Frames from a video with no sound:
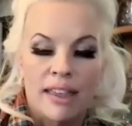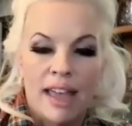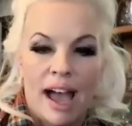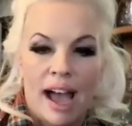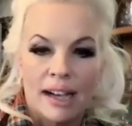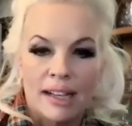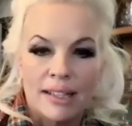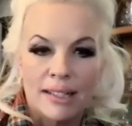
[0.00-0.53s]

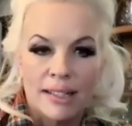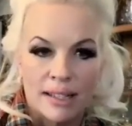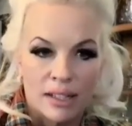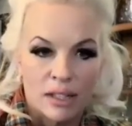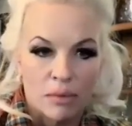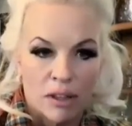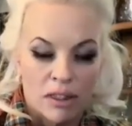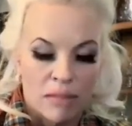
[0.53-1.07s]

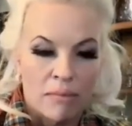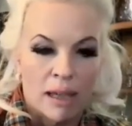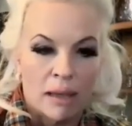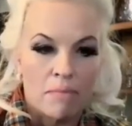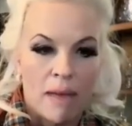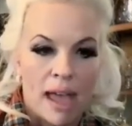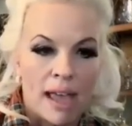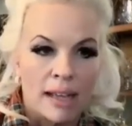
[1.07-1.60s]
axes with the
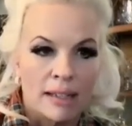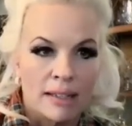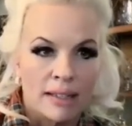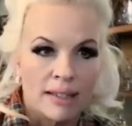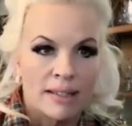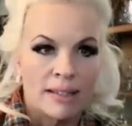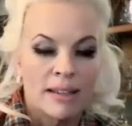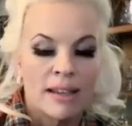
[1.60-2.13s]

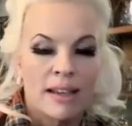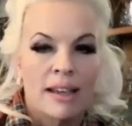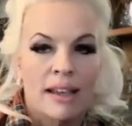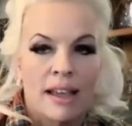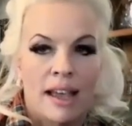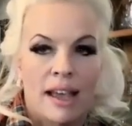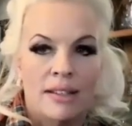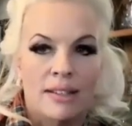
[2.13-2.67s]
MacBains.
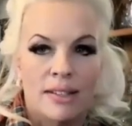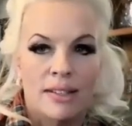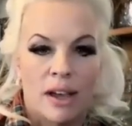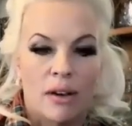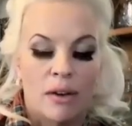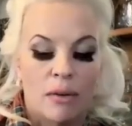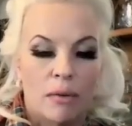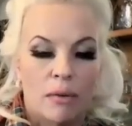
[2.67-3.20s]
And
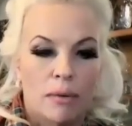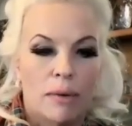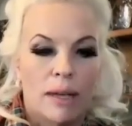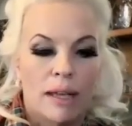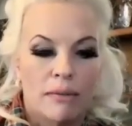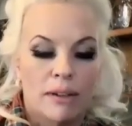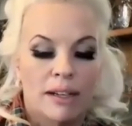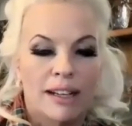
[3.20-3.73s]
so
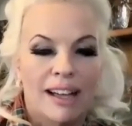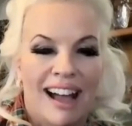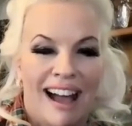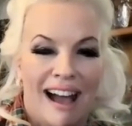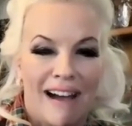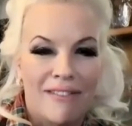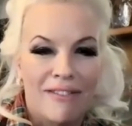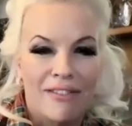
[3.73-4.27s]
we will
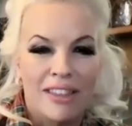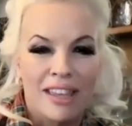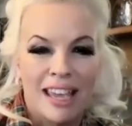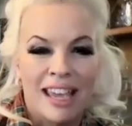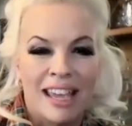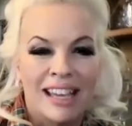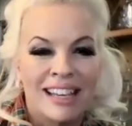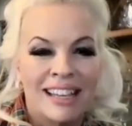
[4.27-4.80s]
have
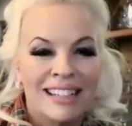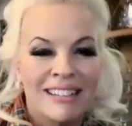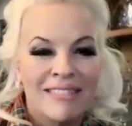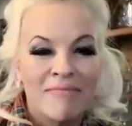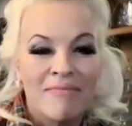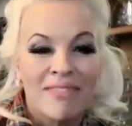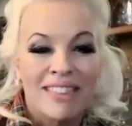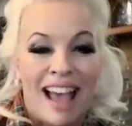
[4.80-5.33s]

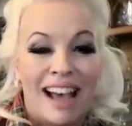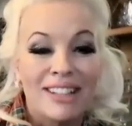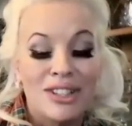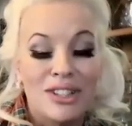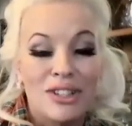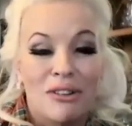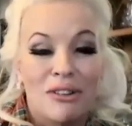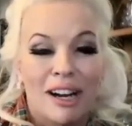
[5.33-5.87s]
that
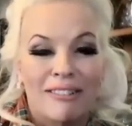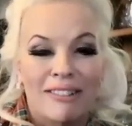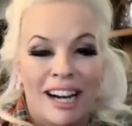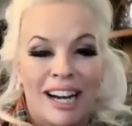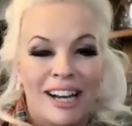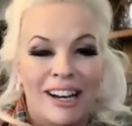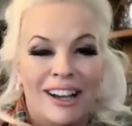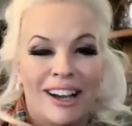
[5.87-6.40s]
story
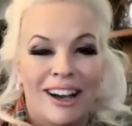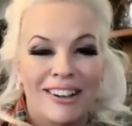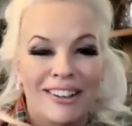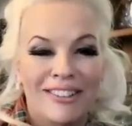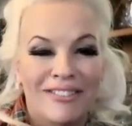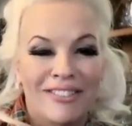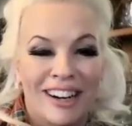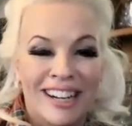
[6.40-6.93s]
ready to
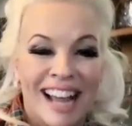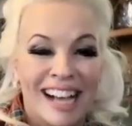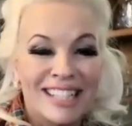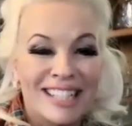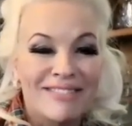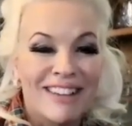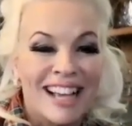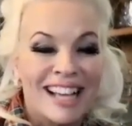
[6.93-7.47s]
go for
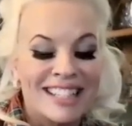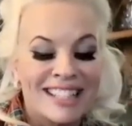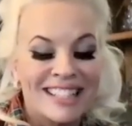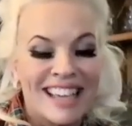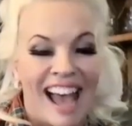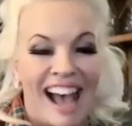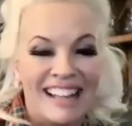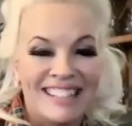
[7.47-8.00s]
next week's
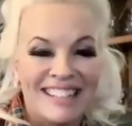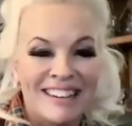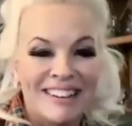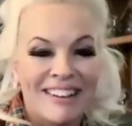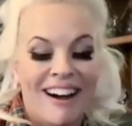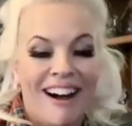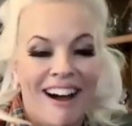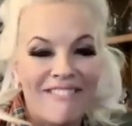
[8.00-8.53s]
Cats and
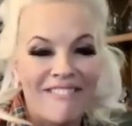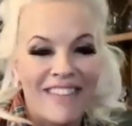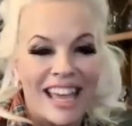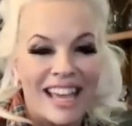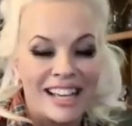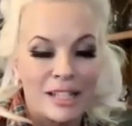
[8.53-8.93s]
Coffee.